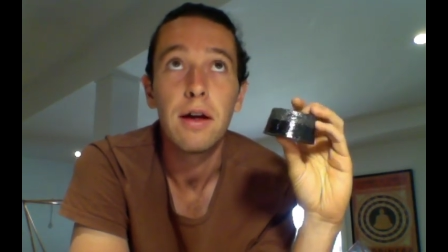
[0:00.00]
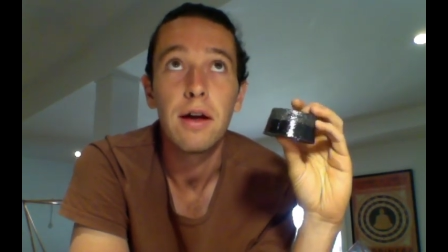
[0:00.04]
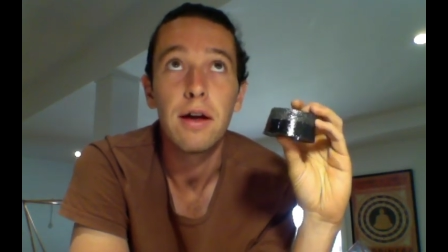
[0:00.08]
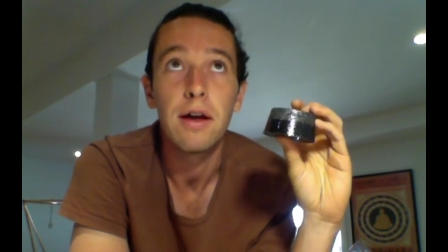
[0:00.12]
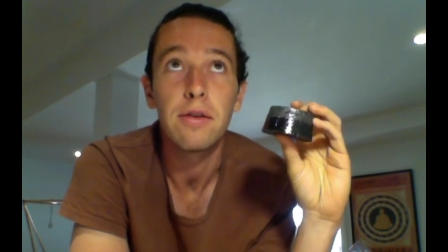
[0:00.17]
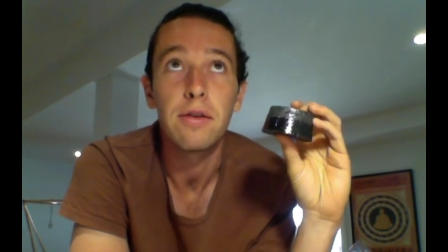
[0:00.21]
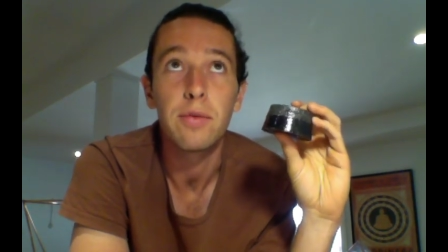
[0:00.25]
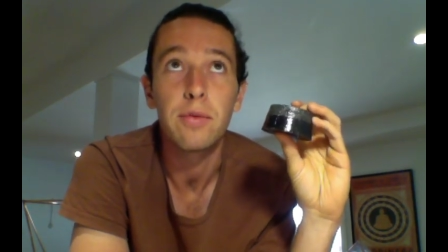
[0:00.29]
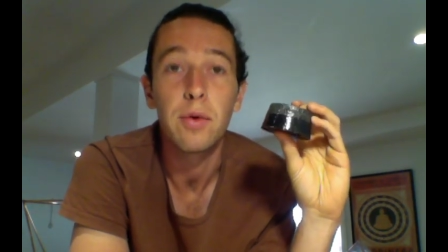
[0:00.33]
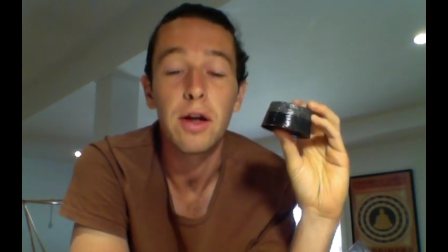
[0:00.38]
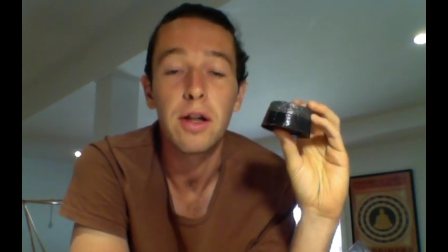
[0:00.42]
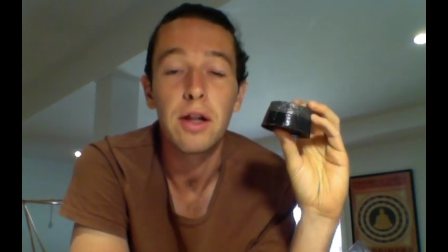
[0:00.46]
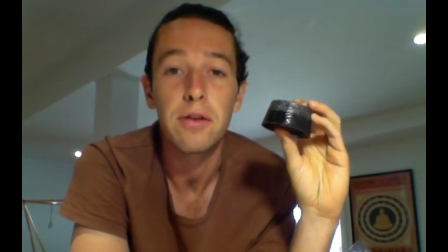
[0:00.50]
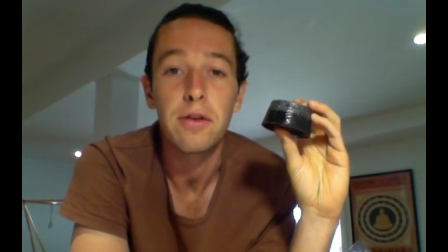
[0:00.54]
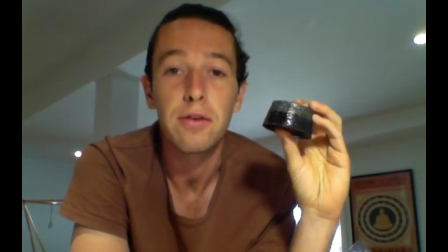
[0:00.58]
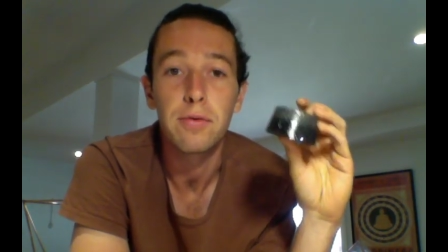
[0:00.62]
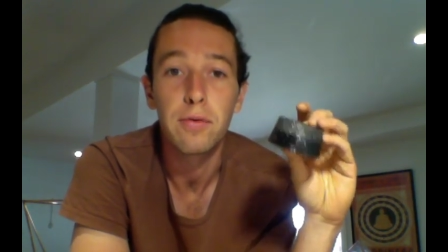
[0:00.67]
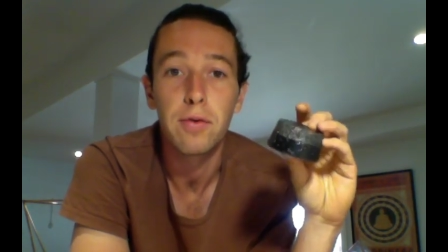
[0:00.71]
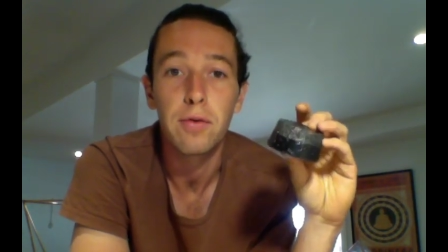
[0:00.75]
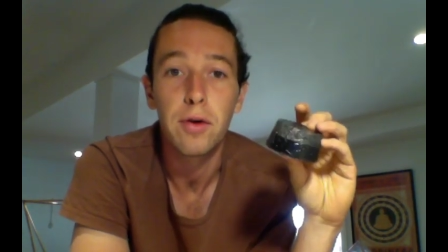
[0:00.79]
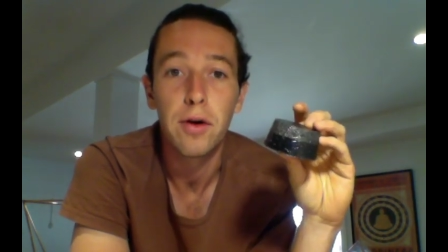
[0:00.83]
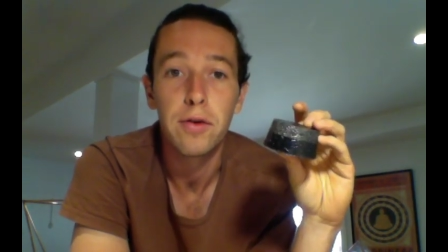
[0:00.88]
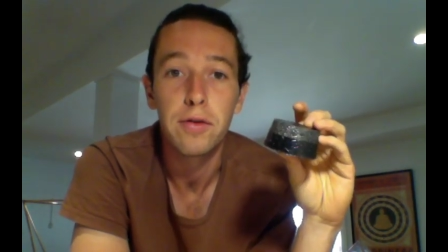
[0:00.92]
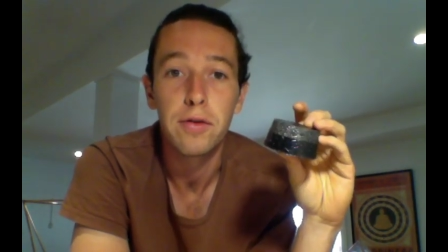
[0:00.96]
as well as
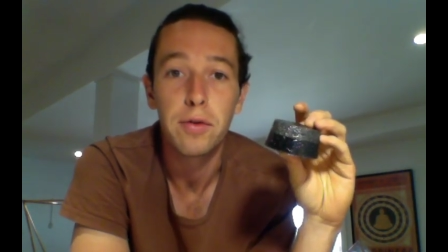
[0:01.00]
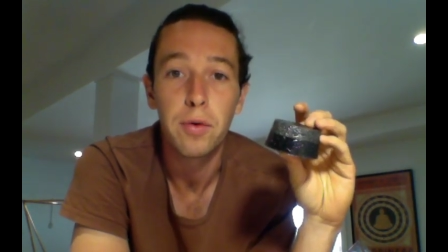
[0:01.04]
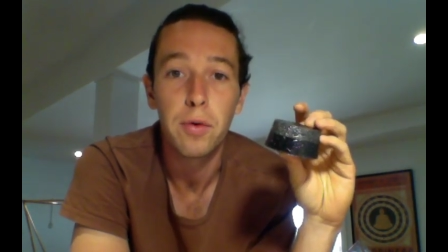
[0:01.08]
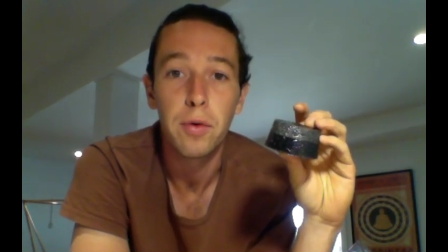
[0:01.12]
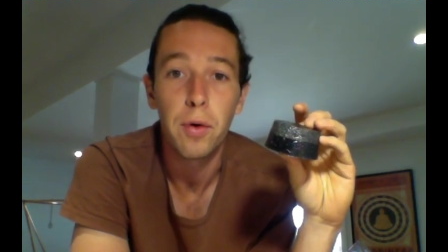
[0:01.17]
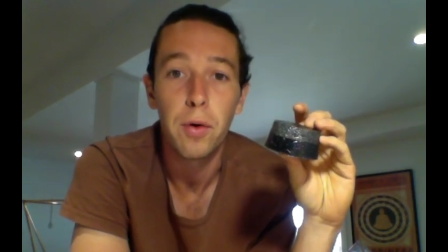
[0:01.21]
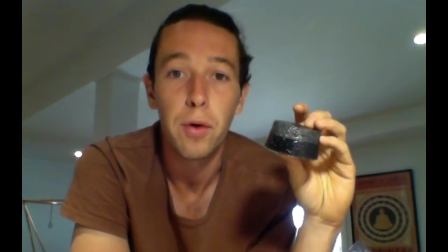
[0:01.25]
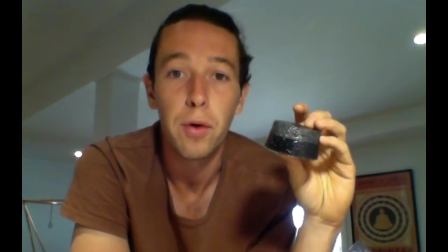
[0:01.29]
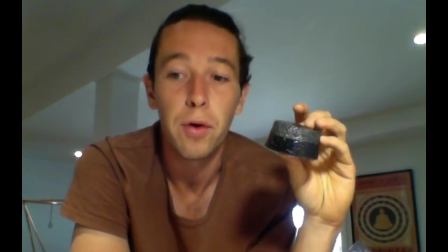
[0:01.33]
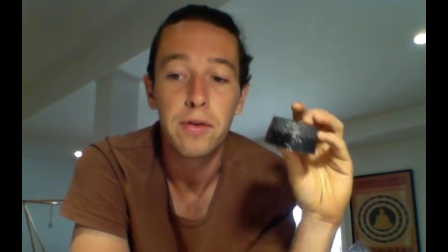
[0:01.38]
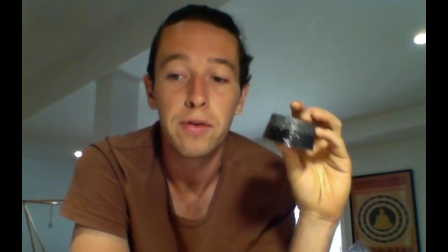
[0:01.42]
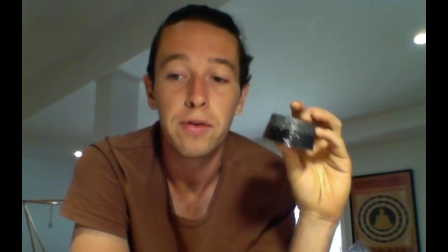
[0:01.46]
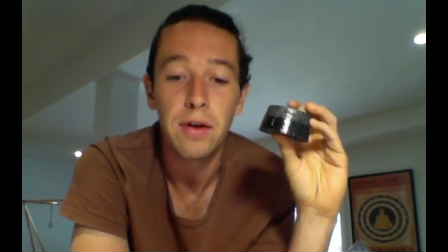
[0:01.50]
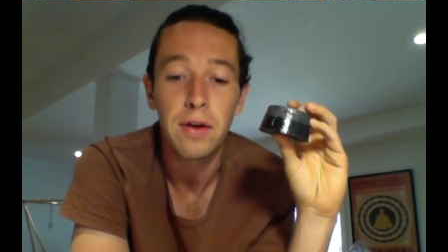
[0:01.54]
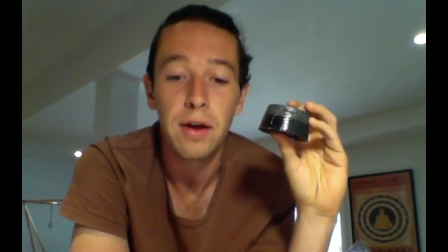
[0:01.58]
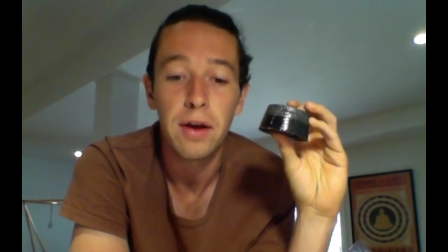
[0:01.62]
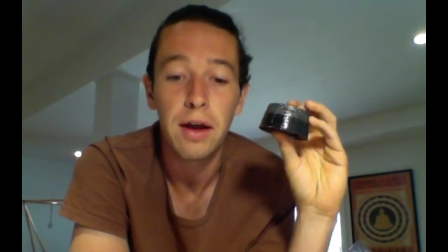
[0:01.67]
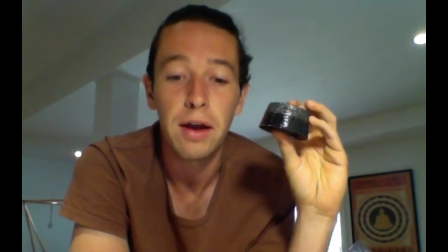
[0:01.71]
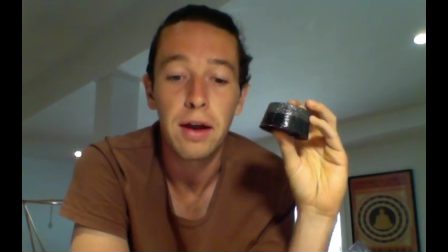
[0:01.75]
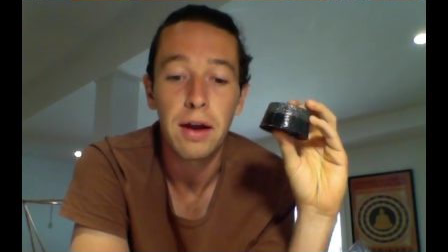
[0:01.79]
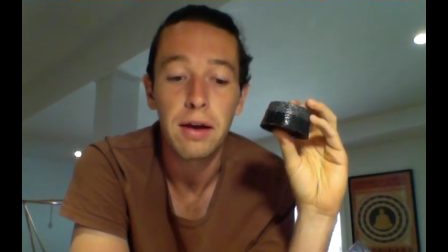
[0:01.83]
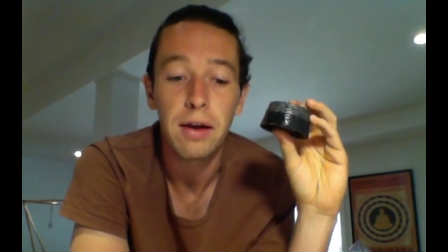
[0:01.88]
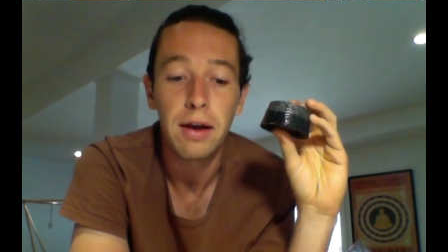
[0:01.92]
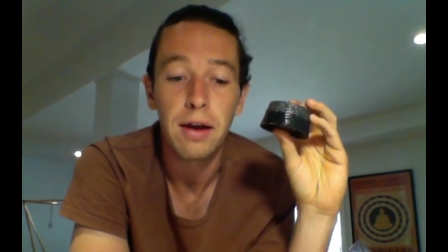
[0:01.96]
rose quartz
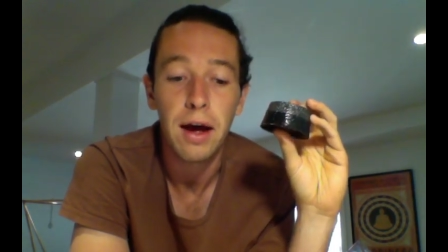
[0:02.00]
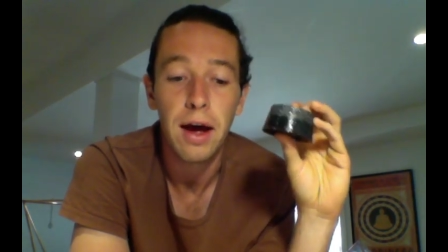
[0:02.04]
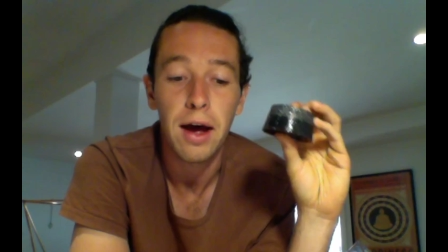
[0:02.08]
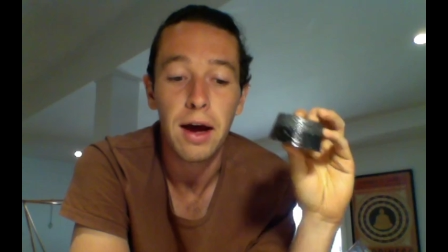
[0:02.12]
and